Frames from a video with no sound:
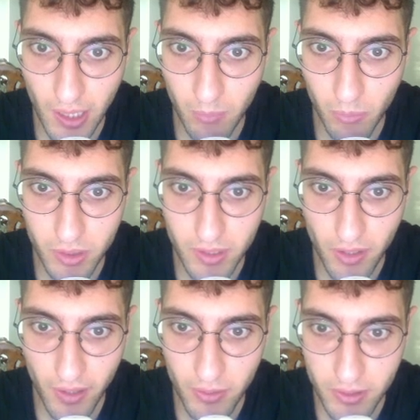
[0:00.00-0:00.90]
which is
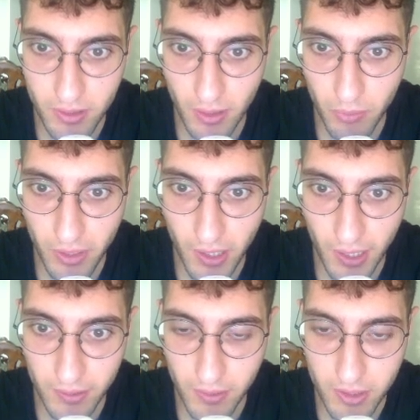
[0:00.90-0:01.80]
1000, and we're going to add it
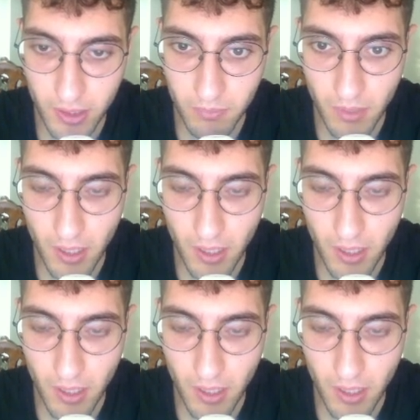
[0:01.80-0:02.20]
to sum.